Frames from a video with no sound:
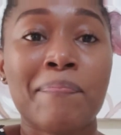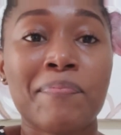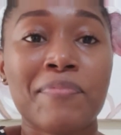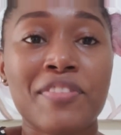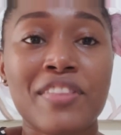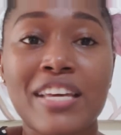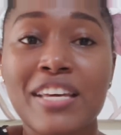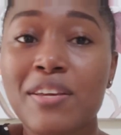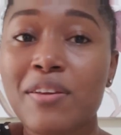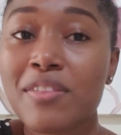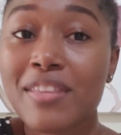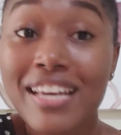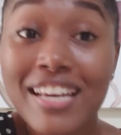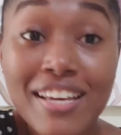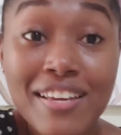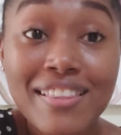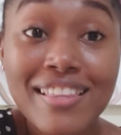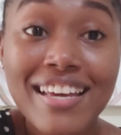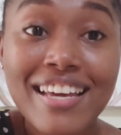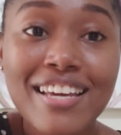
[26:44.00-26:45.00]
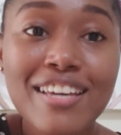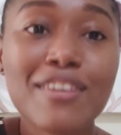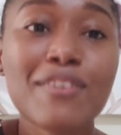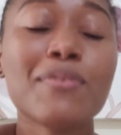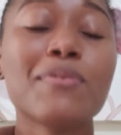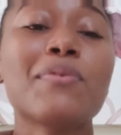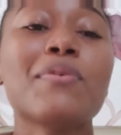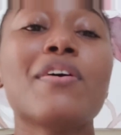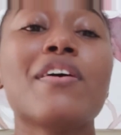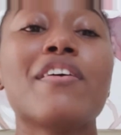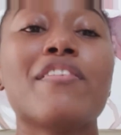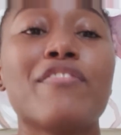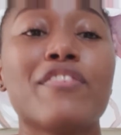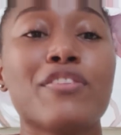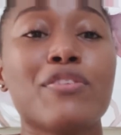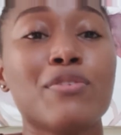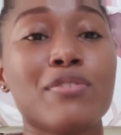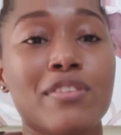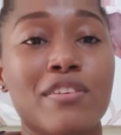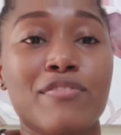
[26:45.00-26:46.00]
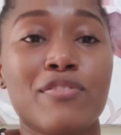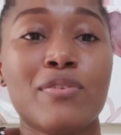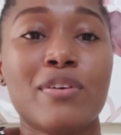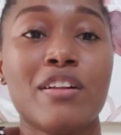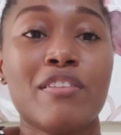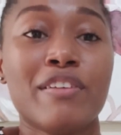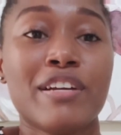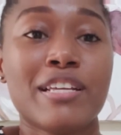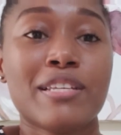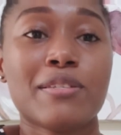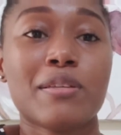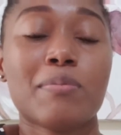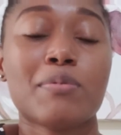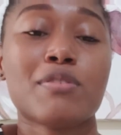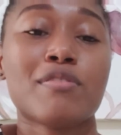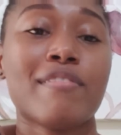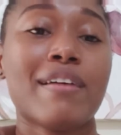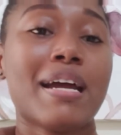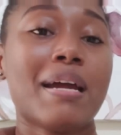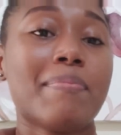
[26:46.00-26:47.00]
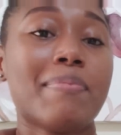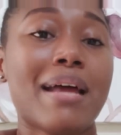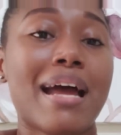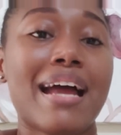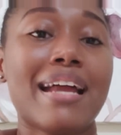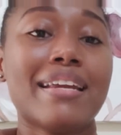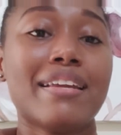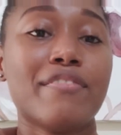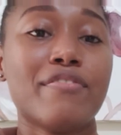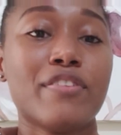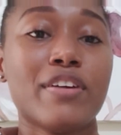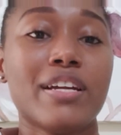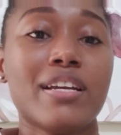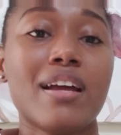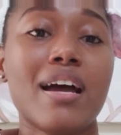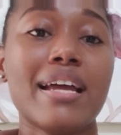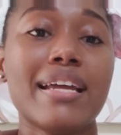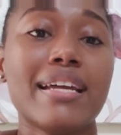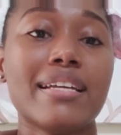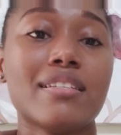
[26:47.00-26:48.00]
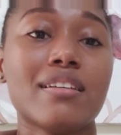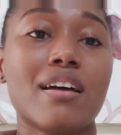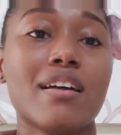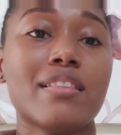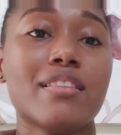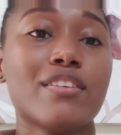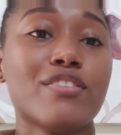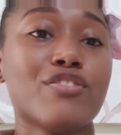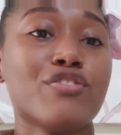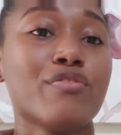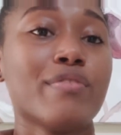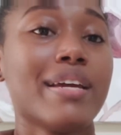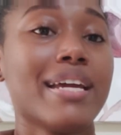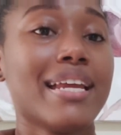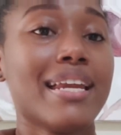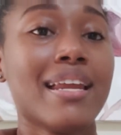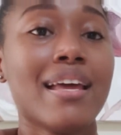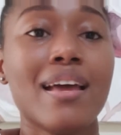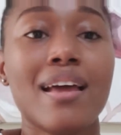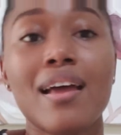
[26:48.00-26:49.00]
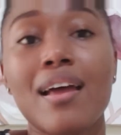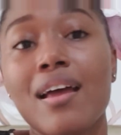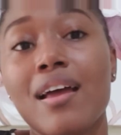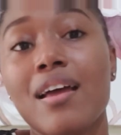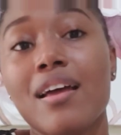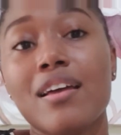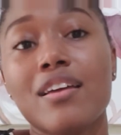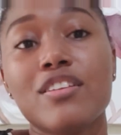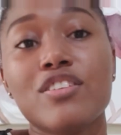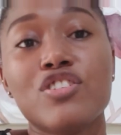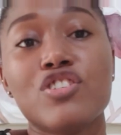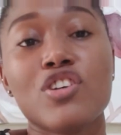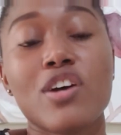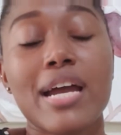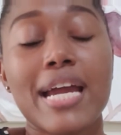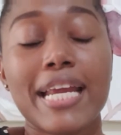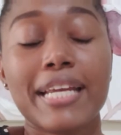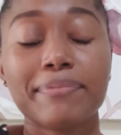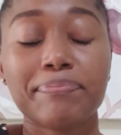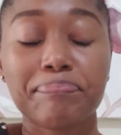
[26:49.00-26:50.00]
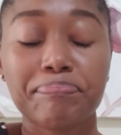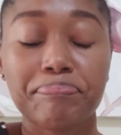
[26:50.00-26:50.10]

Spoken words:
thank you for those of you already subscribed, and if you're not yet on the train, join.